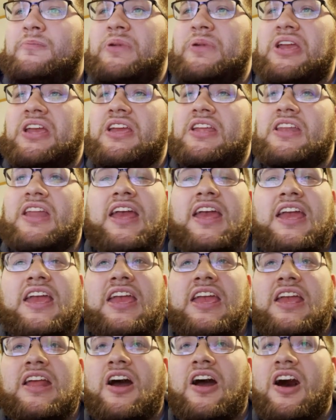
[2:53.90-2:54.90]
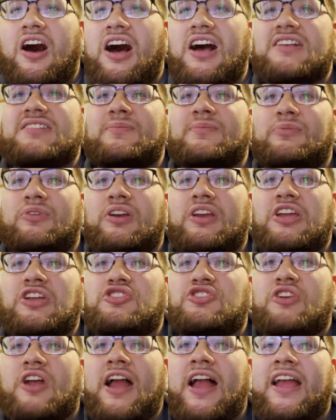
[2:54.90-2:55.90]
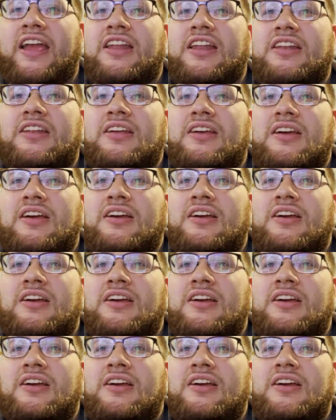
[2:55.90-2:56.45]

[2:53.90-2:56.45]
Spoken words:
being a awesome looking dragon,